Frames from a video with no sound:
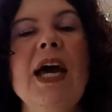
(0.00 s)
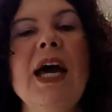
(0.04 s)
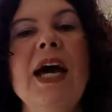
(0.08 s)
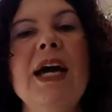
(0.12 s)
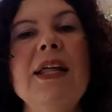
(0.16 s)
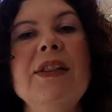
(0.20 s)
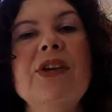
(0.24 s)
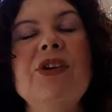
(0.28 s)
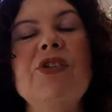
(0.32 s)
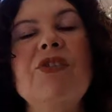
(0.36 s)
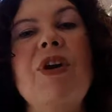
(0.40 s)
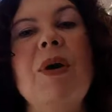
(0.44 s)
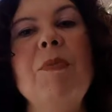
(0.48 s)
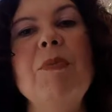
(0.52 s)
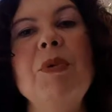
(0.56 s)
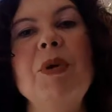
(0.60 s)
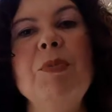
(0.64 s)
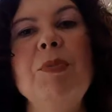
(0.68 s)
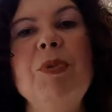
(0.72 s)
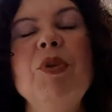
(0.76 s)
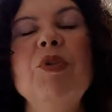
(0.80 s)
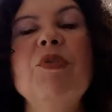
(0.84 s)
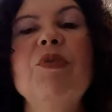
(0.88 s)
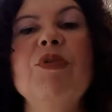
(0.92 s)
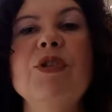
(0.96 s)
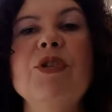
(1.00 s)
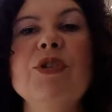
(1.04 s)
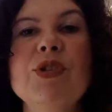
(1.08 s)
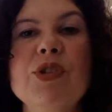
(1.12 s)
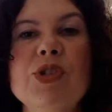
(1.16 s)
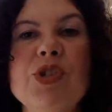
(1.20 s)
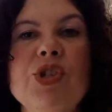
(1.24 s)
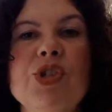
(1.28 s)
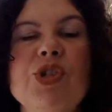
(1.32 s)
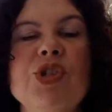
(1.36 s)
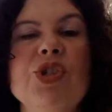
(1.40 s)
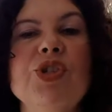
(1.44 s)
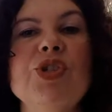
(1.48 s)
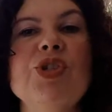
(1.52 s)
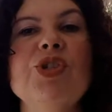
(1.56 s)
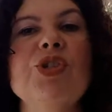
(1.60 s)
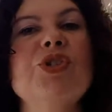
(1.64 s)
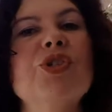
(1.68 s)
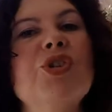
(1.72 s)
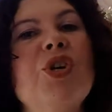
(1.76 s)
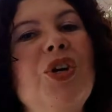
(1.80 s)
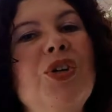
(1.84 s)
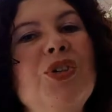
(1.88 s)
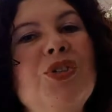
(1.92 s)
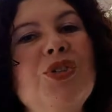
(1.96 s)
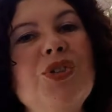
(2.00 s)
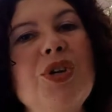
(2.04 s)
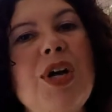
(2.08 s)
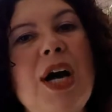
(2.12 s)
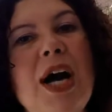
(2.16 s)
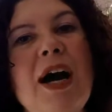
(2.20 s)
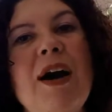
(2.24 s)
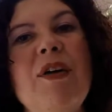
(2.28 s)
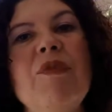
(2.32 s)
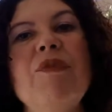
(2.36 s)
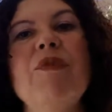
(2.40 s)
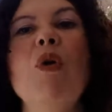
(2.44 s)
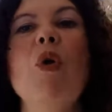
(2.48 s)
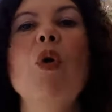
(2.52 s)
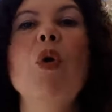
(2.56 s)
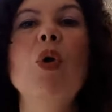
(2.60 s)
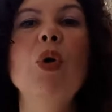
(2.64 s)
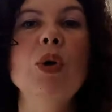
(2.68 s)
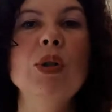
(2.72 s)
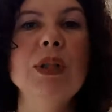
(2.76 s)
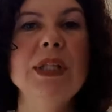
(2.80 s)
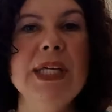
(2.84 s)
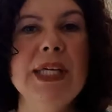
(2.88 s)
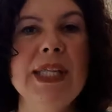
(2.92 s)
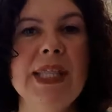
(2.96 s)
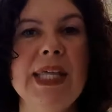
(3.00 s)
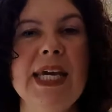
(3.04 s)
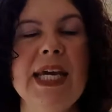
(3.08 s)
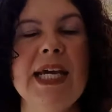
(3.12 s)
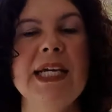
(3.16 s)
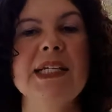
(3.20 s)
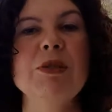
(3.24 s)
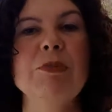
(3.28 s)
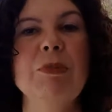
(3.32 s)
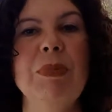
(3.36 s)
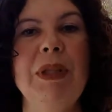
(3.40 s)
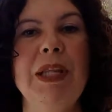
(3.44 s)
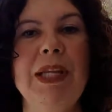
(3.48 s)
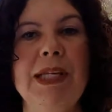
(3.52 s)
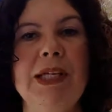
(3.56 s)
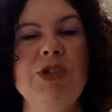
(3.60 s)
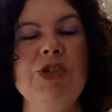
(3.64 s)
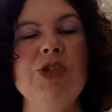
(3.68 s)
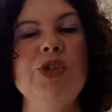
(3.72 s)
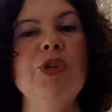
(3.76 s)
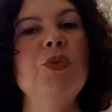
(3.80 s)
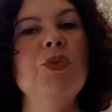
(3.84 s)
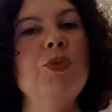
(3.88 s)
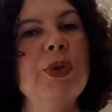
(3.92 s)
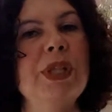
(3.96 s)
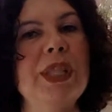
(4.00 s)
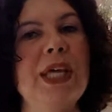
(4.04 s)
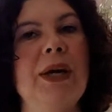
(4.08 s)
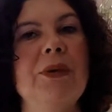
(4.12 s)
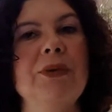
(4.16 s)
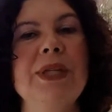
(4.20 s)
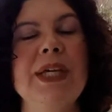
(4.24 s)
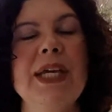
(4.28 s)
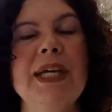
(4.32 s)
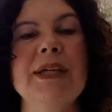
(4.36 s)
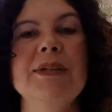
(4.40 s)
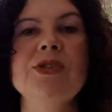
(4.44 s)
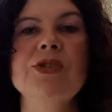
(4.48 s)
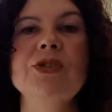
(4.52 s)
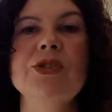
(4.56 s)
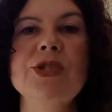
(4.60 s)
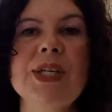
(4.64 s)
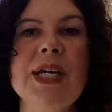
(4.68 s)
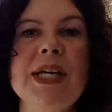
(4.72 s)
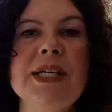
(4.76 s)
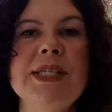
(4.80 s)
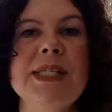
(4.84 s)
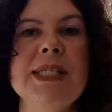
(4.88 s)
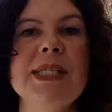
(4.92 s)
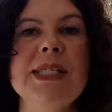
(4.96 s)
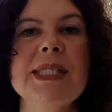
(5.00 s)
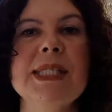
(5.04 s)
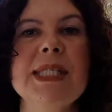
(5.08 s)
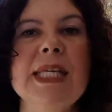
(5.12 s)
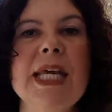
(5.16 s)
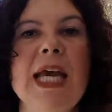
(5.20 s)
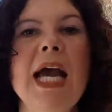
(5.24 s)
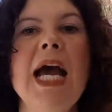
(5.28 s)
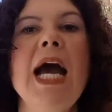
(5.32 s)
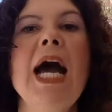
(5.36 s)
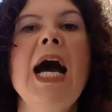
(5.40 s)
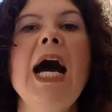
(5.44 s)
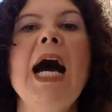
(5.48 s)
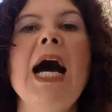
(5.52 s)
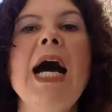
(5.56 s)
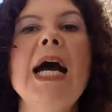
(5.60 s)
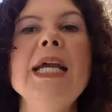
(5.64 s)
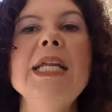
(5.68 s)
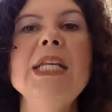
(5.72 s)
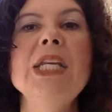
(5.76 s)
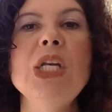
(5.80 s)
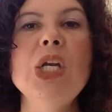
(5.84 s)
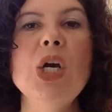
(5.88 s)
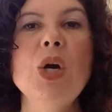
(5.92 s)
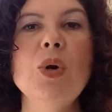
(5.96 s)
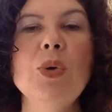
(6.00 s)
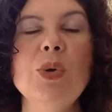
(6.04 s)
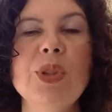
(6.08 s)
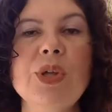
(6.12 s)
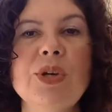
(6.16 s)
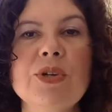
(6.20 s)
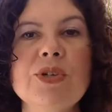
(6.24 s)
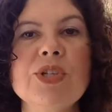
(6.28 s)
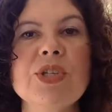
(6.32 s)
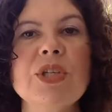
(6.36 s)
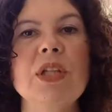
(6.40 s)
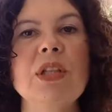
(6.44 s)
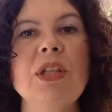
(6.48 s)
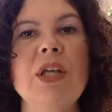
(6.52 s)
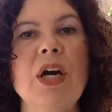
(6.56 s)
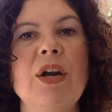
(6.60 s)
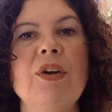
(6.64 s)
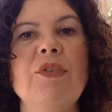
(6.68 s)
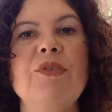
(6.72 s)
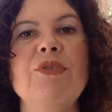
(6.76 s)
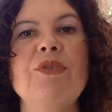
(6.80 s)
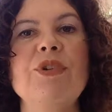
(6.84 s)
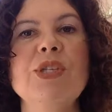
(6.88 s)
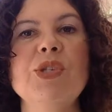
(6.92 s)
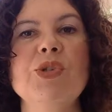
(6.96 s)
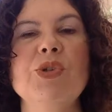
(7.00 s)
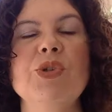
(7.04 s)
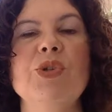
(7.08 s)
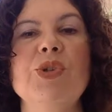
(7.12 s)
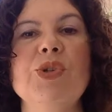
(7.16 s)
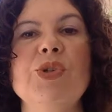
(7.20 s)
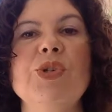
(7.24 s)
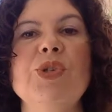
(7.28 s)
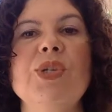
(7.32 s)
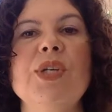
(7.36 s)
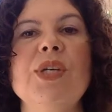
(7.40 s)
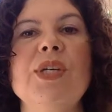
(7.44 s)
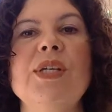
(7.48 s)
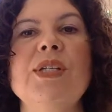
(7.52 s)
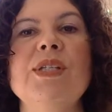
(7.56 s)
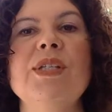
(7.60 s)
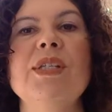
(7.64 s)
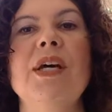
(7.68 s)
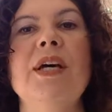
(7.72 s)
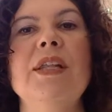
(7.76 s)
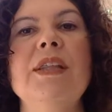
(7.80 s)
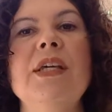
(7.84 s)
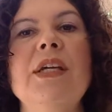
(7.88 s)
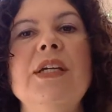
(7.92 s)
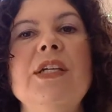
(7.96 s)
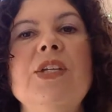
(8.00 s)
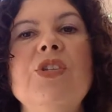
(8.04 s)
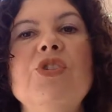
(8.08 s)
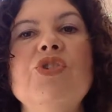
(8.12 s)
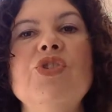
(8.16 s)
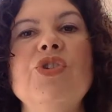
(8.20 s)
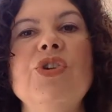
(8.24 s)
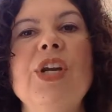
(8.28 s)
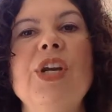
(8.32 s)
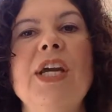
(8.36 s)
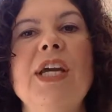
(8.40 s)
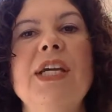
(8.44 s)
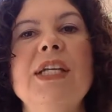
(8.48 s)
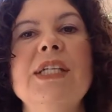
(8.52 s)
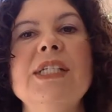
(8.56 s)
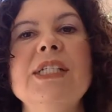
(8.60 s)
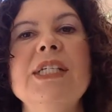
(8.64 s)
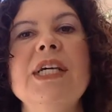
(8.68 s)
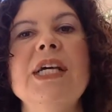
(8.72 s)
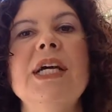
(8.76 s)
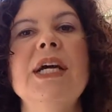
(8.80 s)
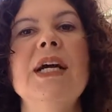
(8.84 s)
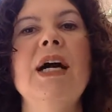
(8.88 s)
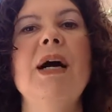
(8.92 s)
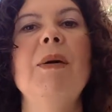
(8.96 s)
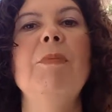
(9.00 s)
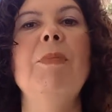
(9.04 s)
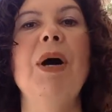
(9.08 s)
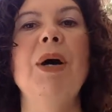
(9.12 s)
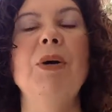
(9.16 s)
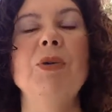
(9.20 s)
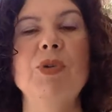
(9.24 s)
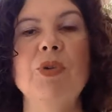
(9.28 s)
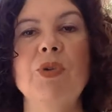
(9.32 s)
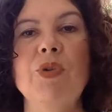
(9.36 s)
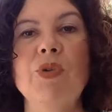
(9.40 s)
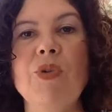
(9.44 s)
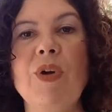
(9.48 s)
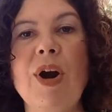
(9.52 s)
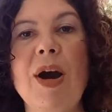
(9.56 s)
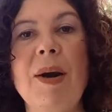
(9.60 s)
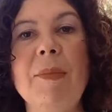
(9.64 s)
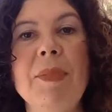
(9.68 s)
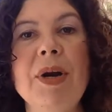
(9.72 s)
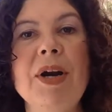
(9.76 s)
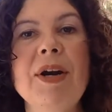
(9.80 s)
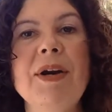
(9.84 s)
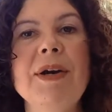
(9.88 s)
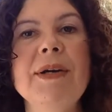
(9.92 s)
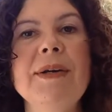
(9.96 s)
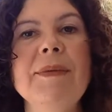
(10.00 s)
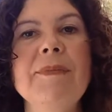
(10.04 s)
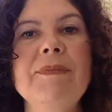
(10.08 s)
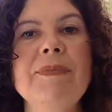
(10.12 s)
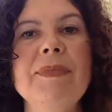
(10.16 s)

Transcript: And the grammar book for teachers is going to have only the explanation without the exercises. I know there's a lot of resources on the internet about grammar,